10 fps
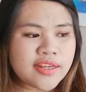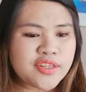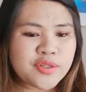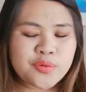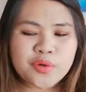
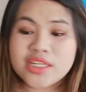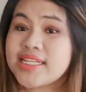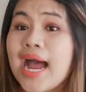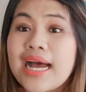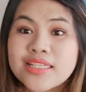you were
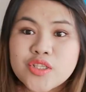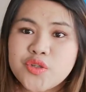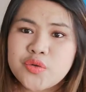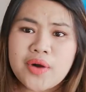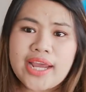tasked
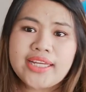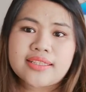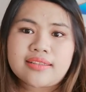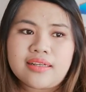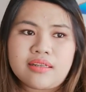to write